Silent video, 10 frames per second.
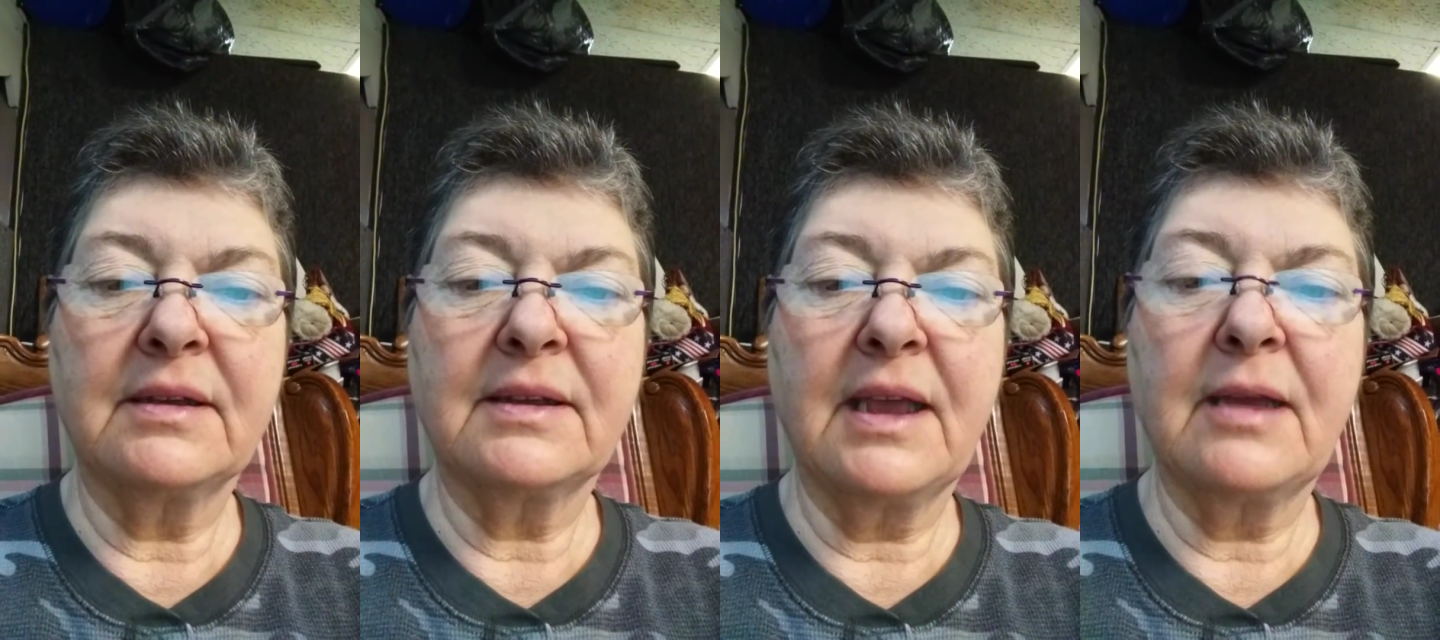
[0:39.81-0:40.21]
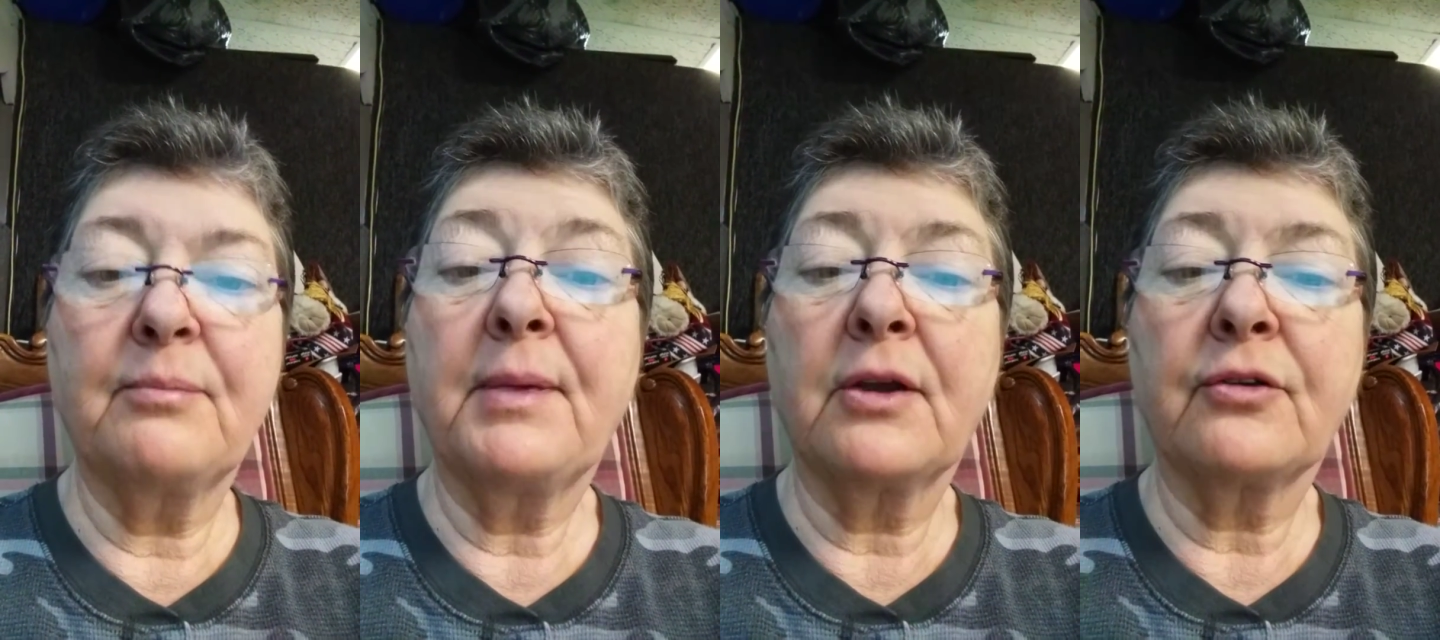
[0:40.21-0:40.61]
gain
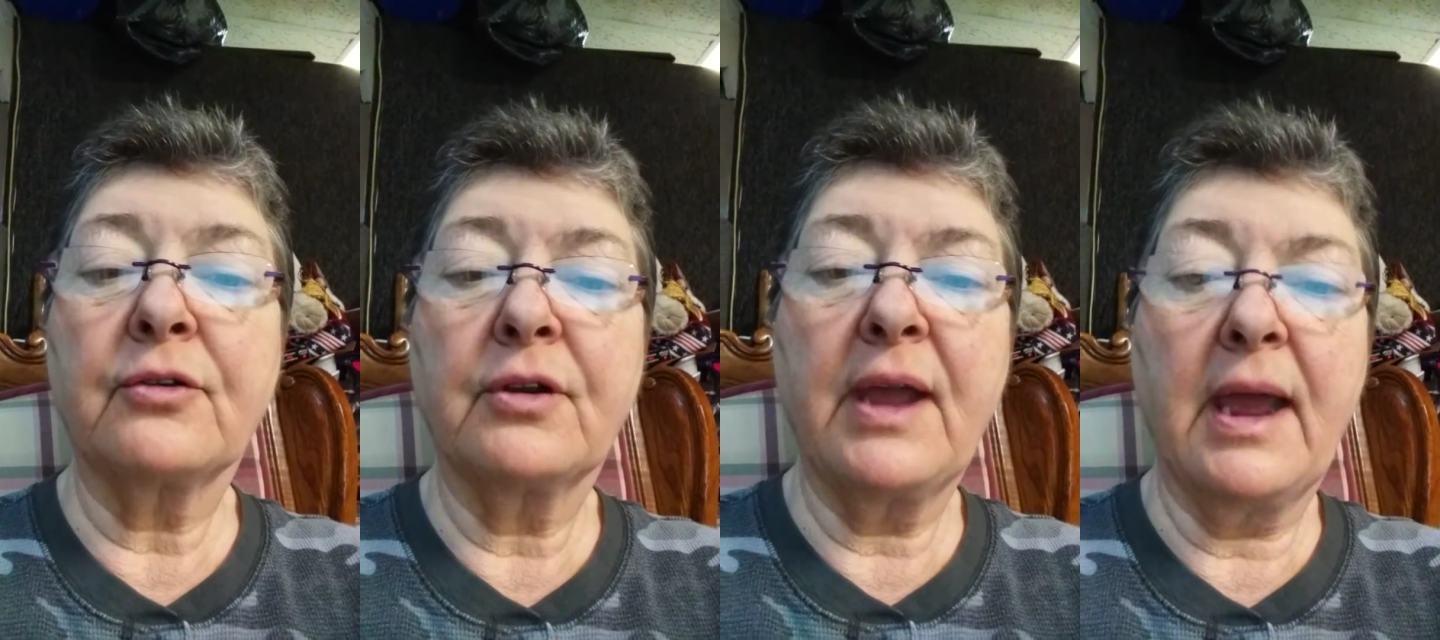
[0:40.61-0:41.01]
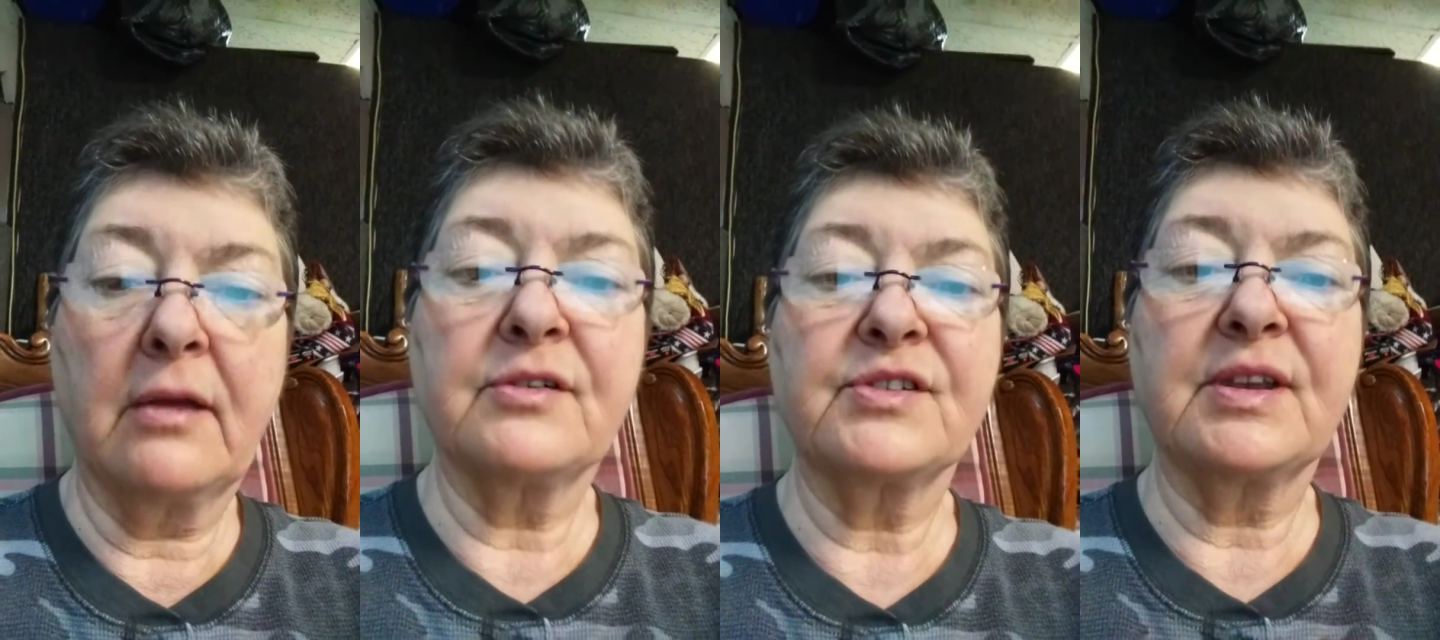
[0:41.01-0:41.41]
better
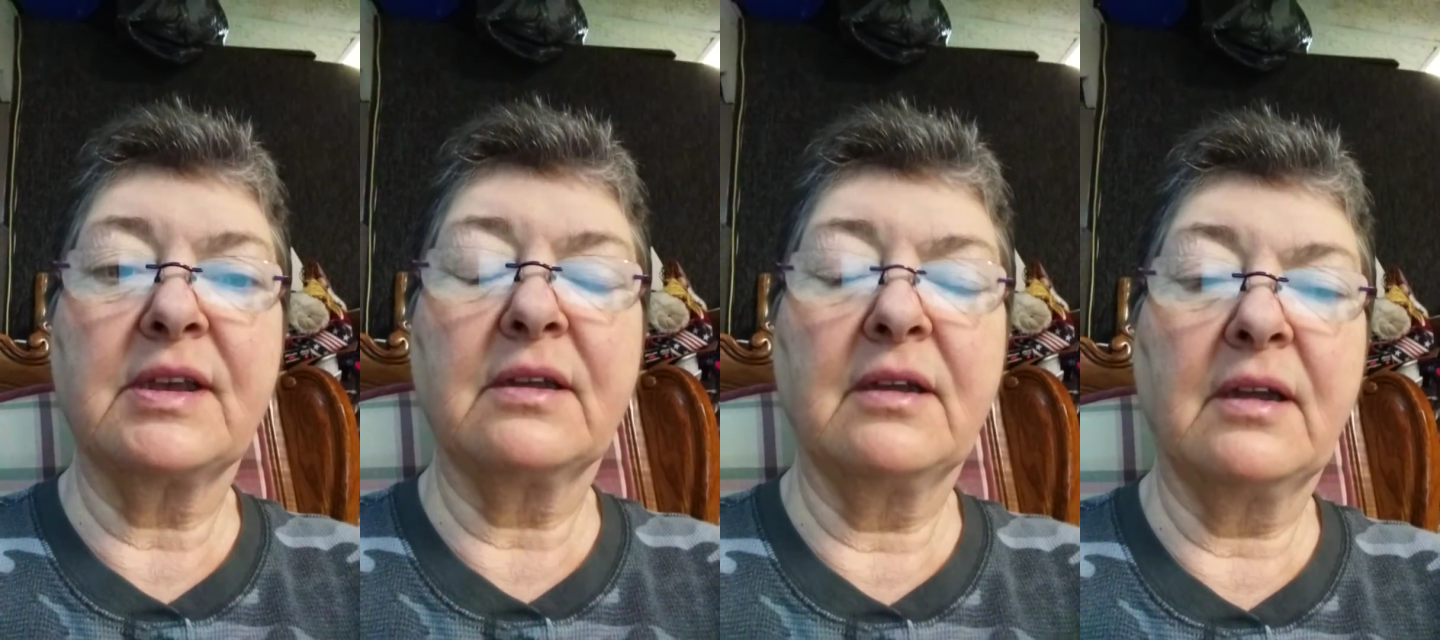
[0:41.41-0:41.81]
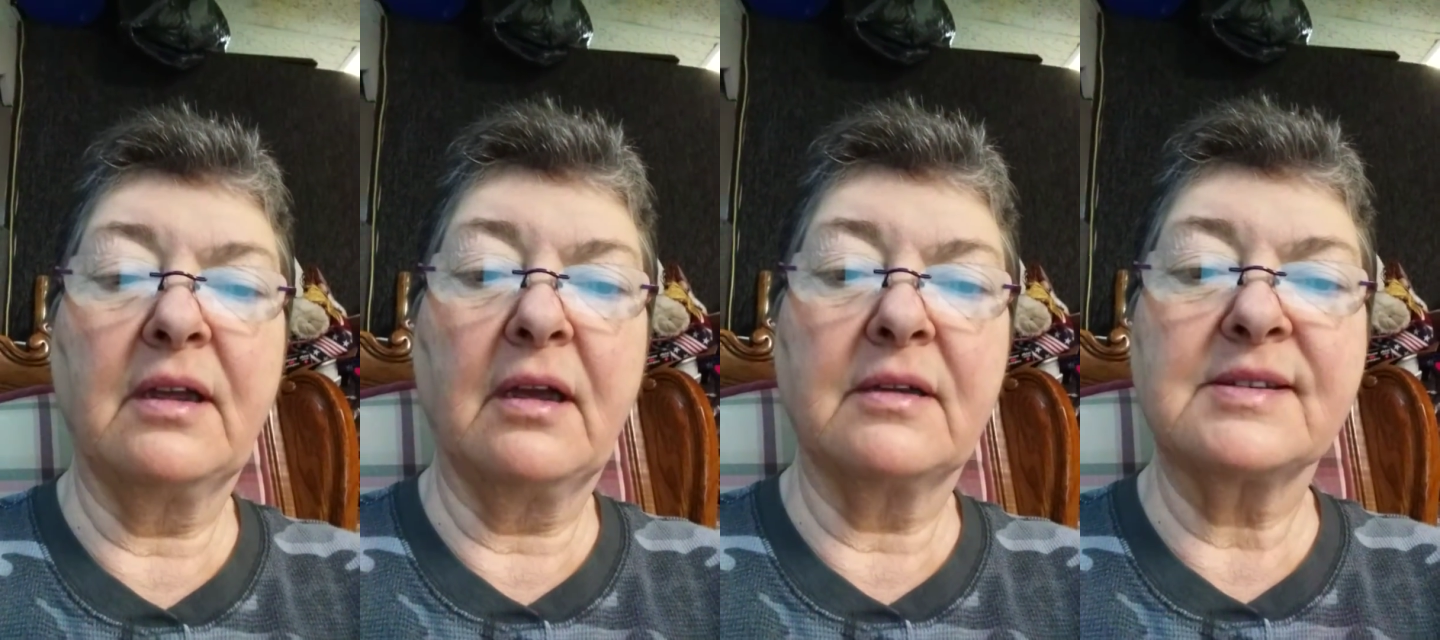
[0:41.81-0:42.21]
housing
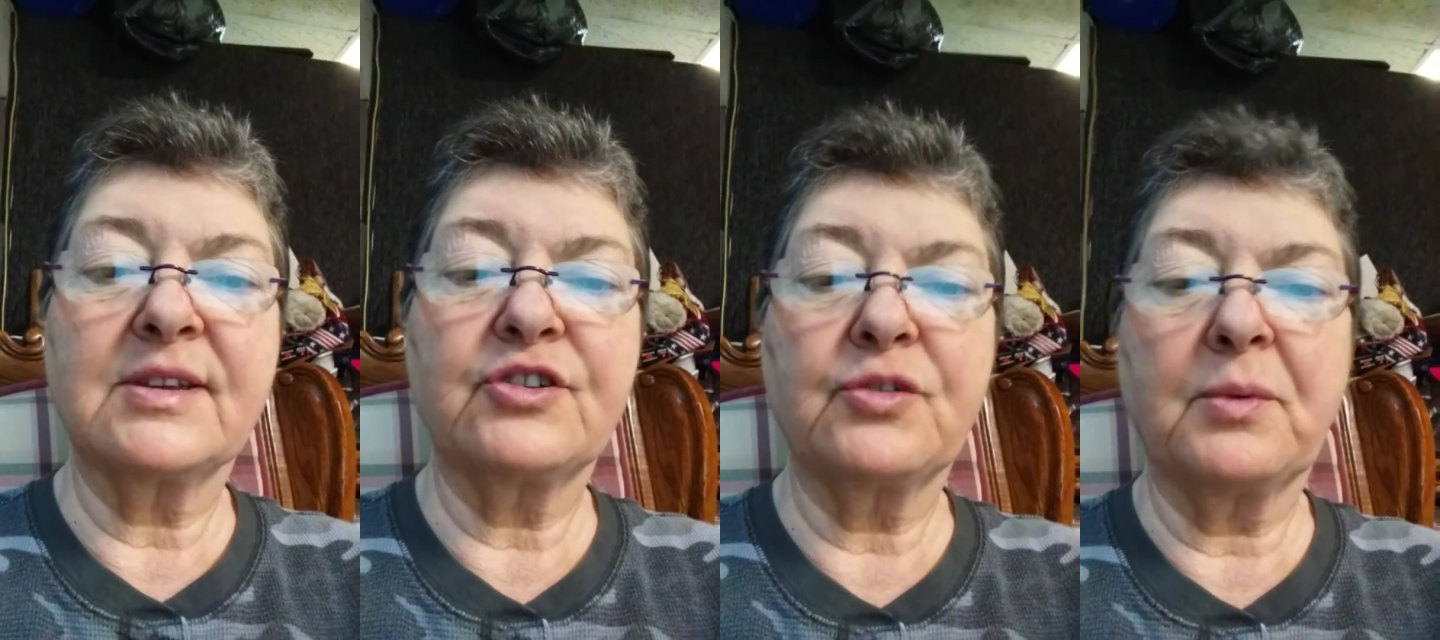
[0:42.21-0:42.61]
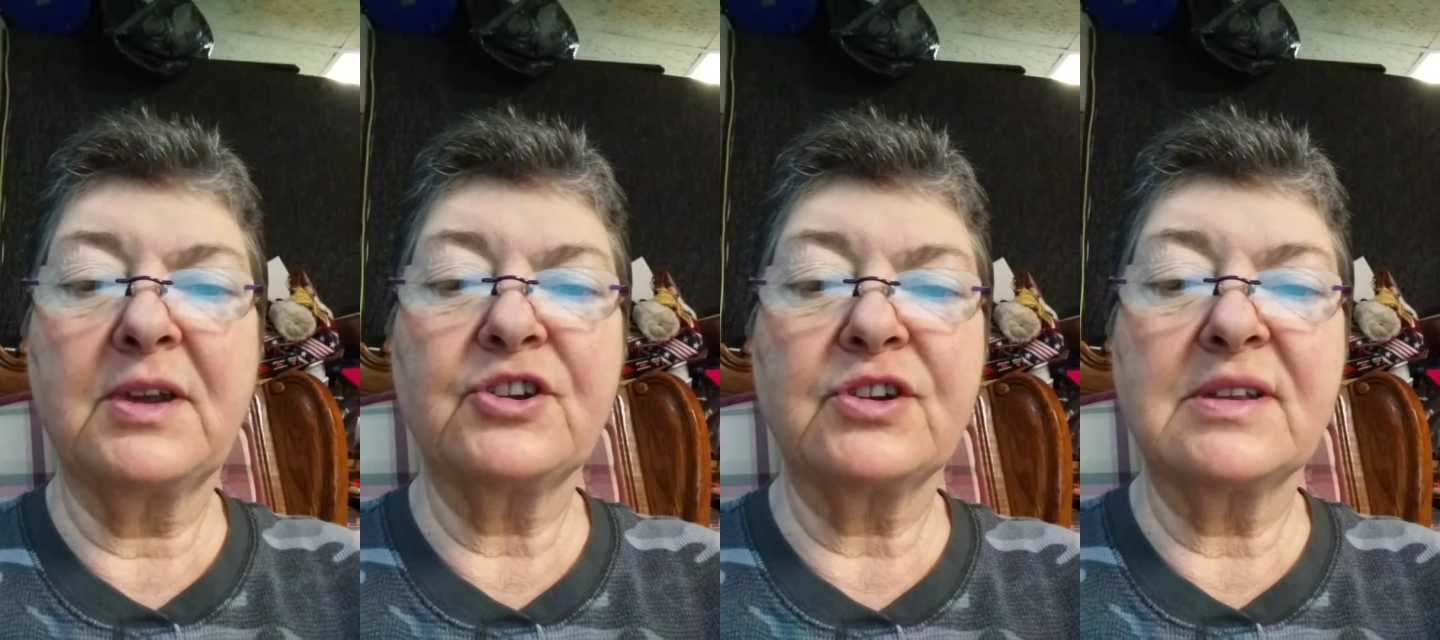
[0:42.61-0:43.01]
uh,
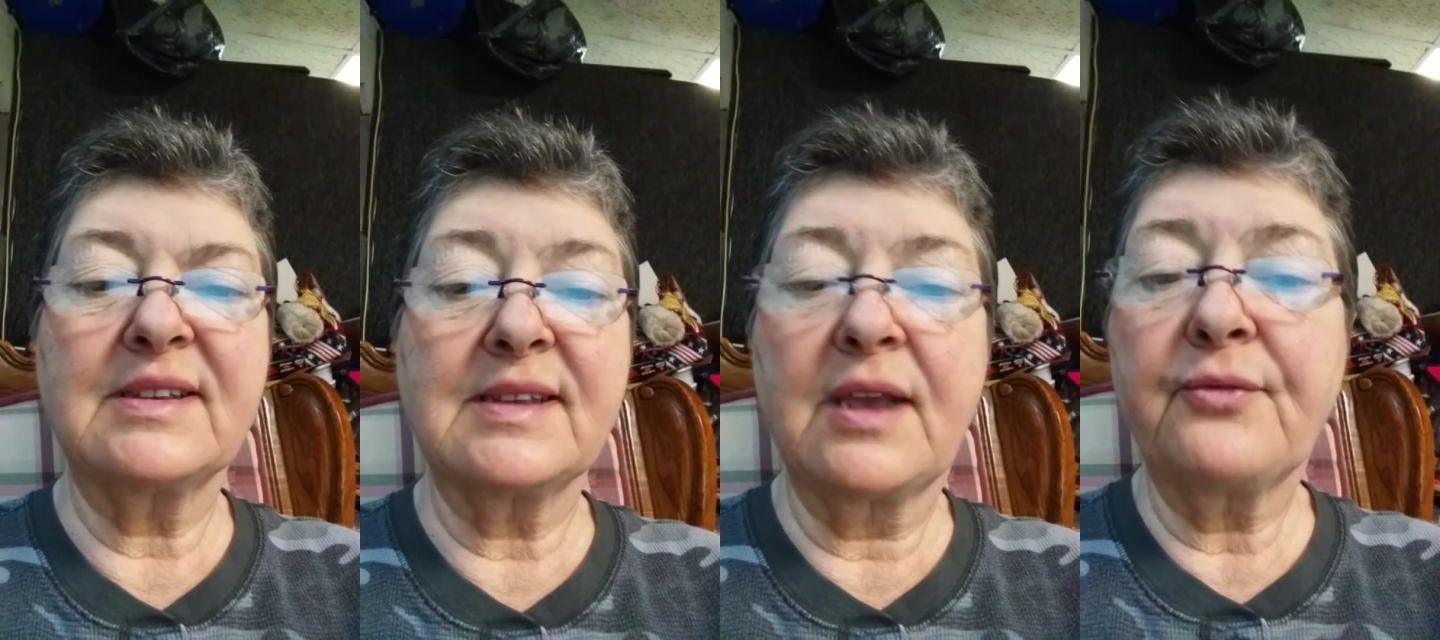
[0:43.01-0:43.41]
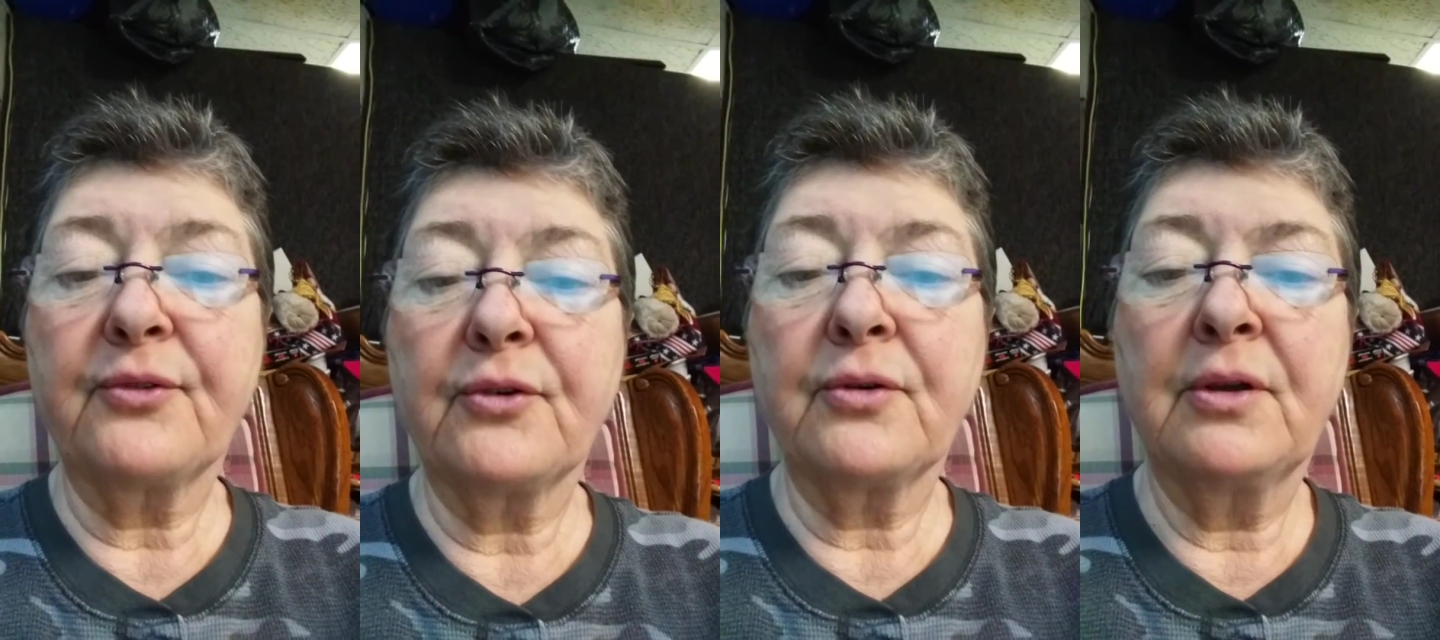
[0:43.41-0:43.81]
situations,
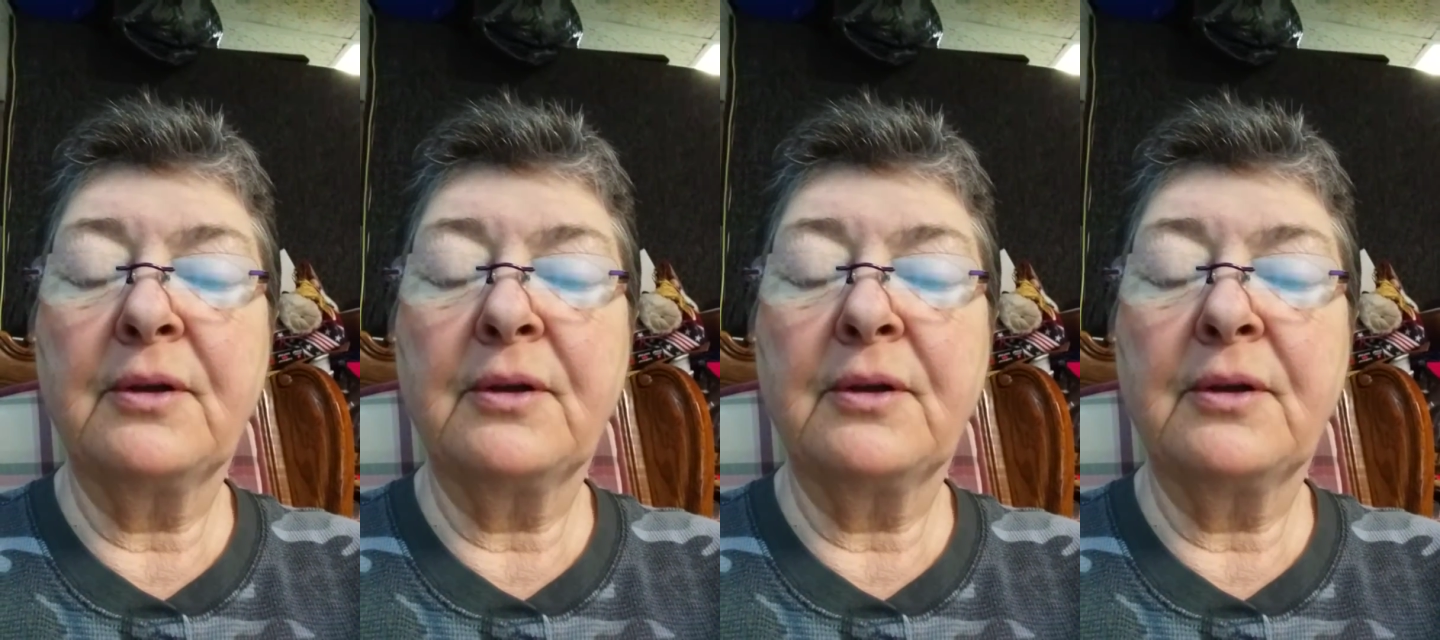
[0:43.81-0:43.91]
safer